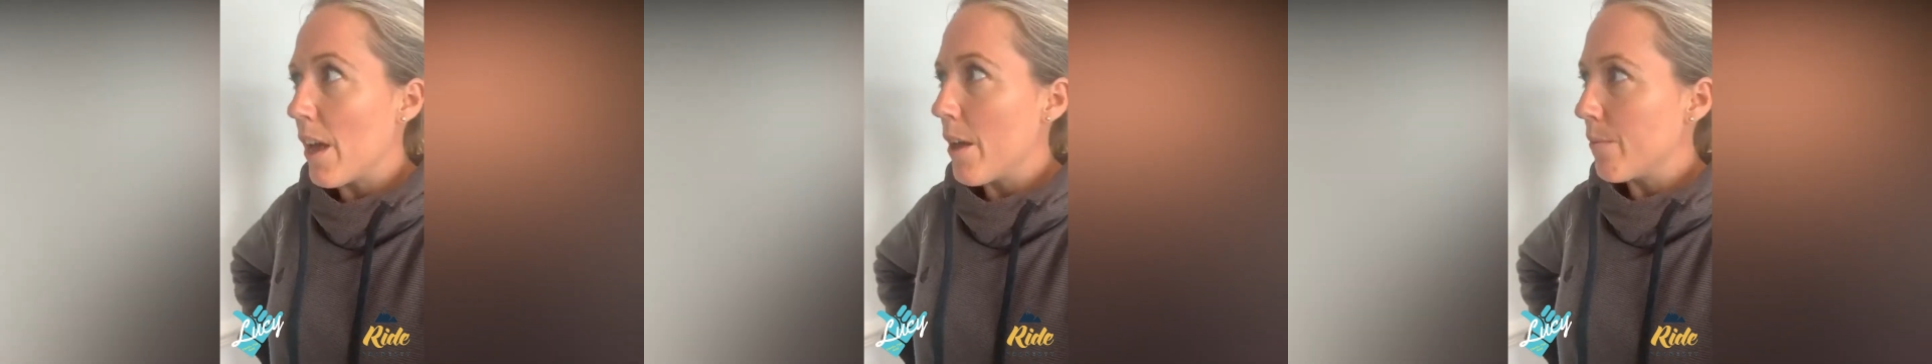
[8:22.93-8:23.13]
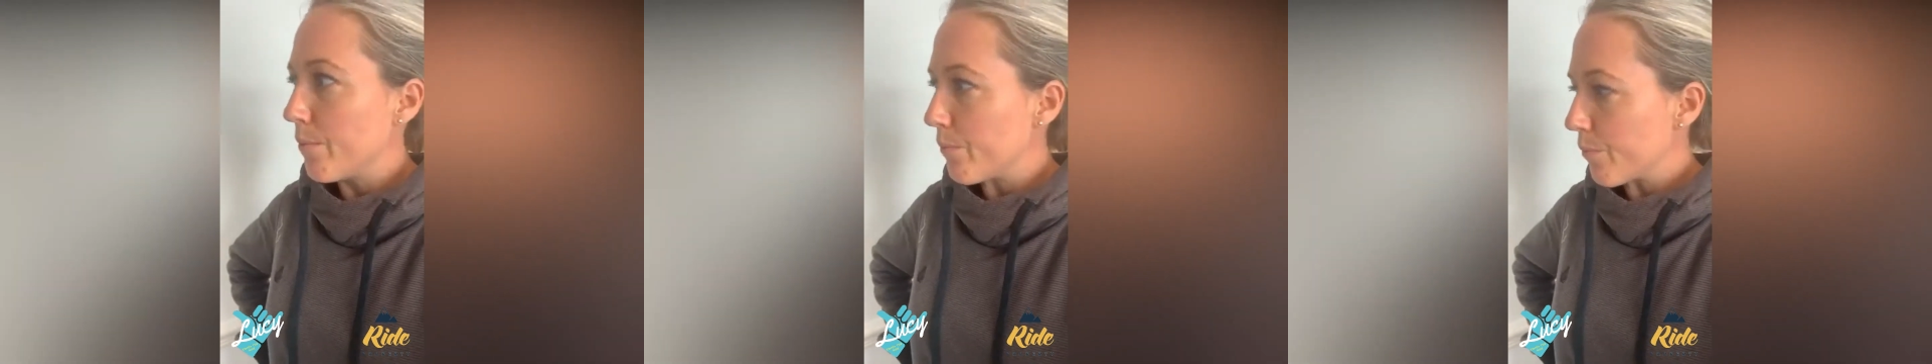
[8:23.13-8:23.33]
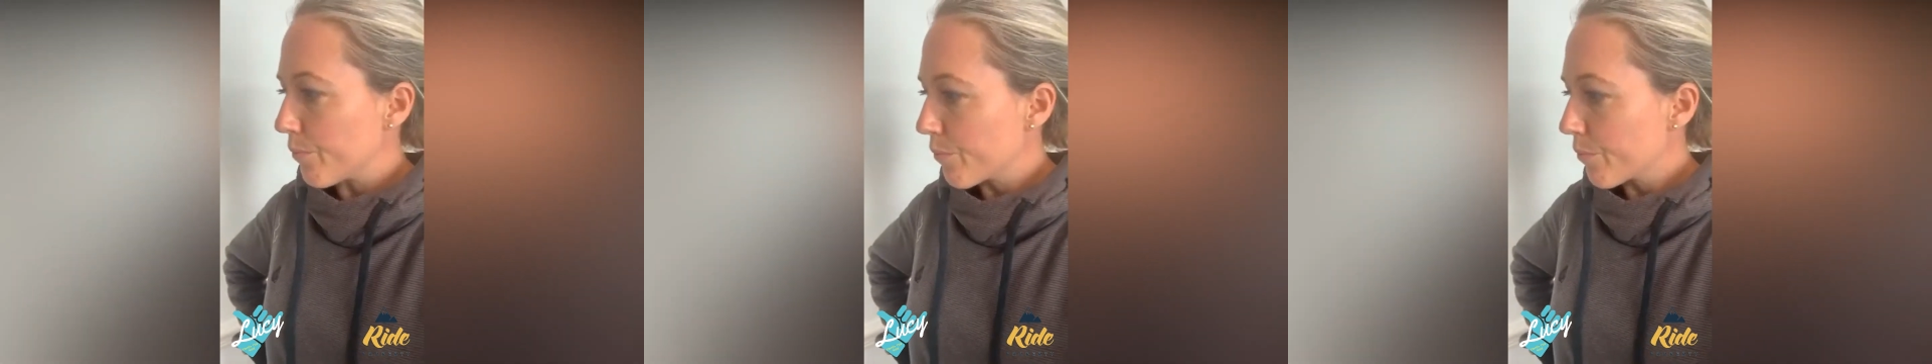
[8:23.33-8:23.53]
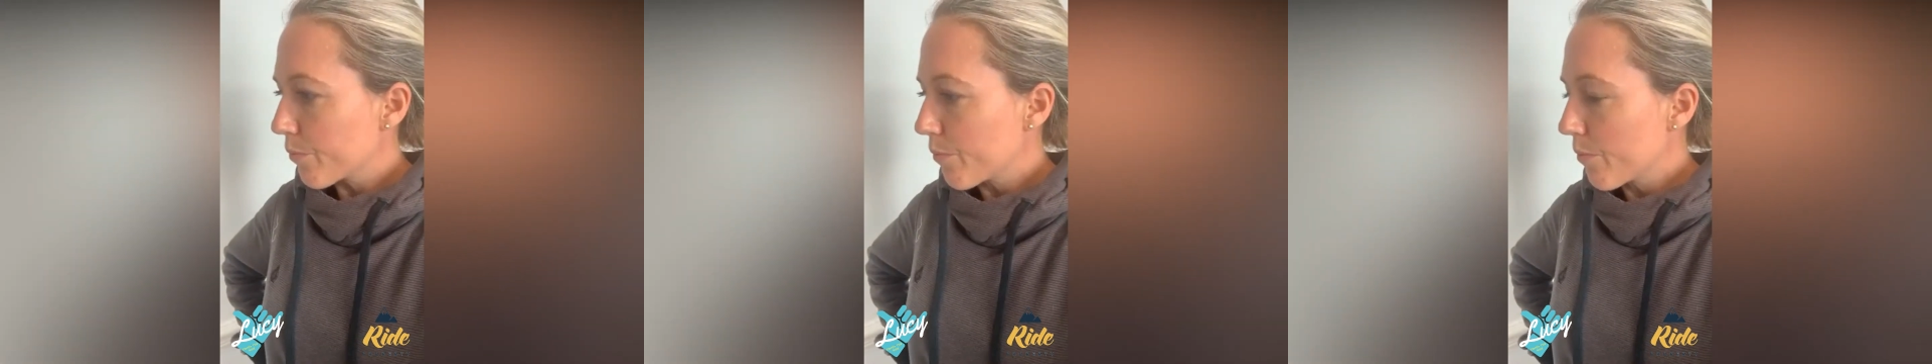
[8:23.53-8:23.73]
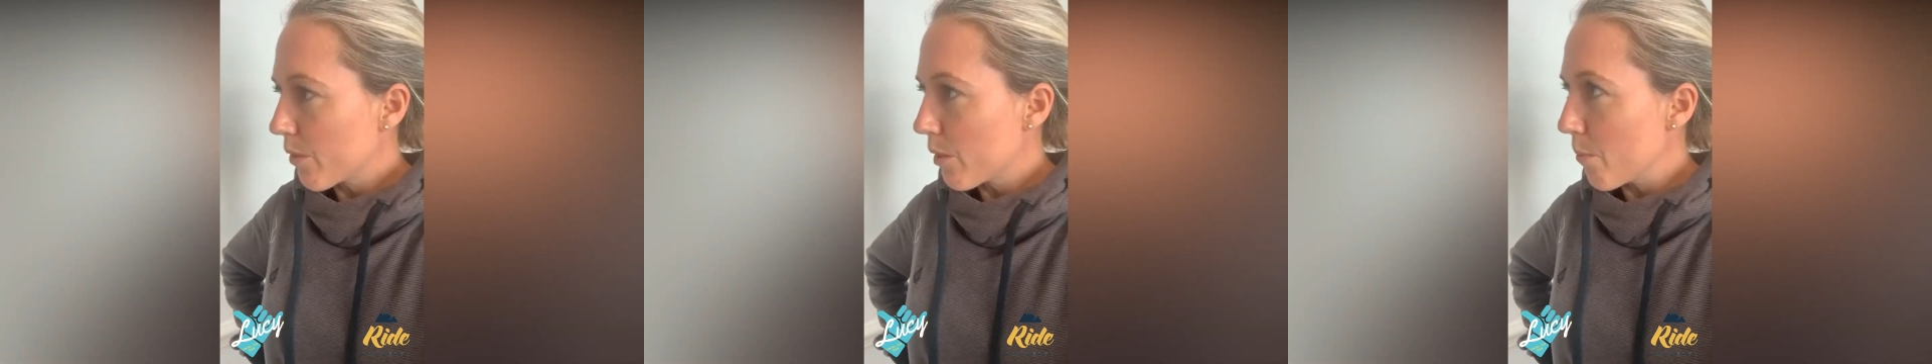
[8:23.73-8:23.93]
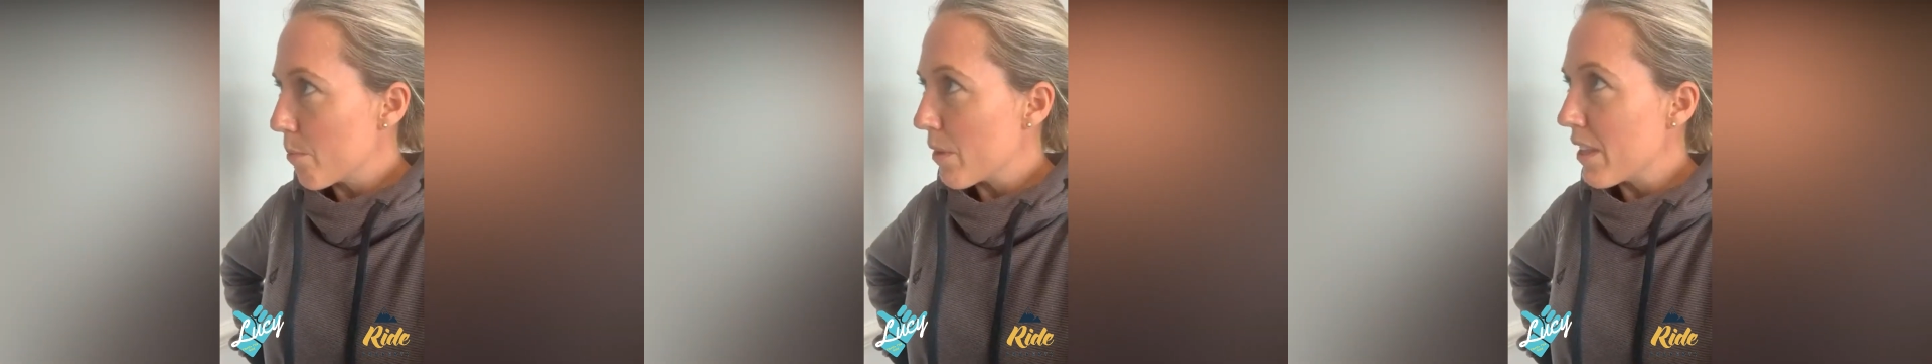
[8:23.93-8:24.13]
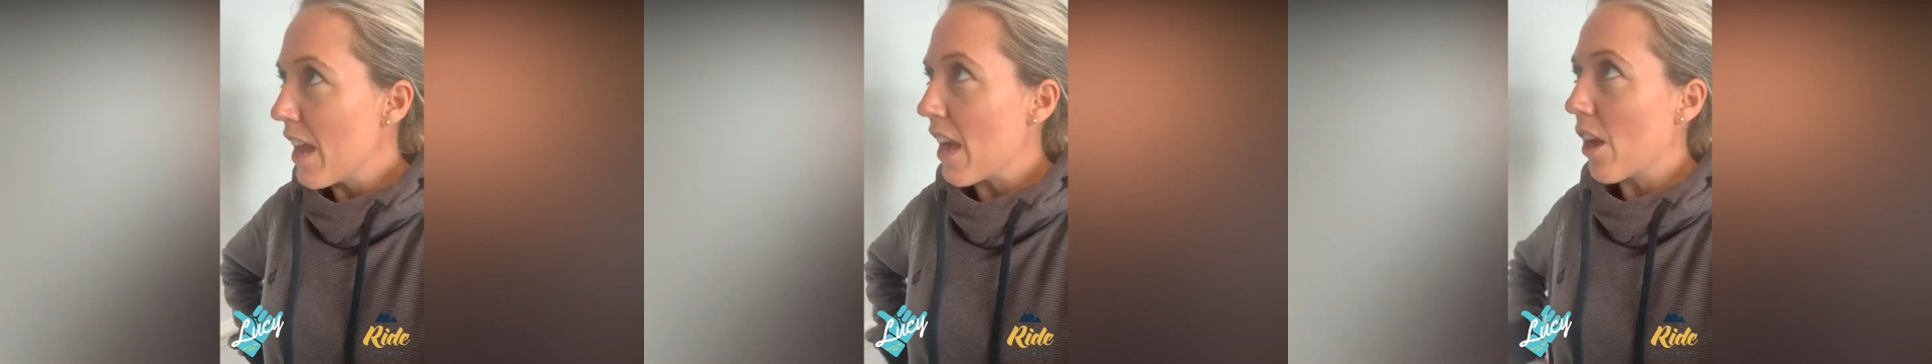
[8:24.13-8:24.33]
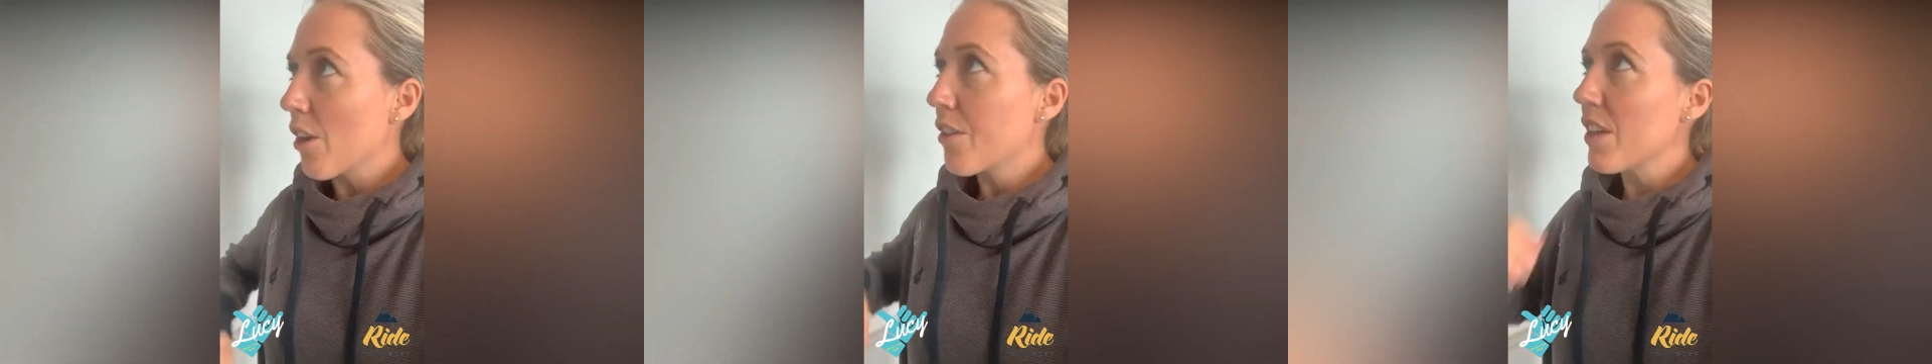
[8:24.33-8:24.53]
But yeah,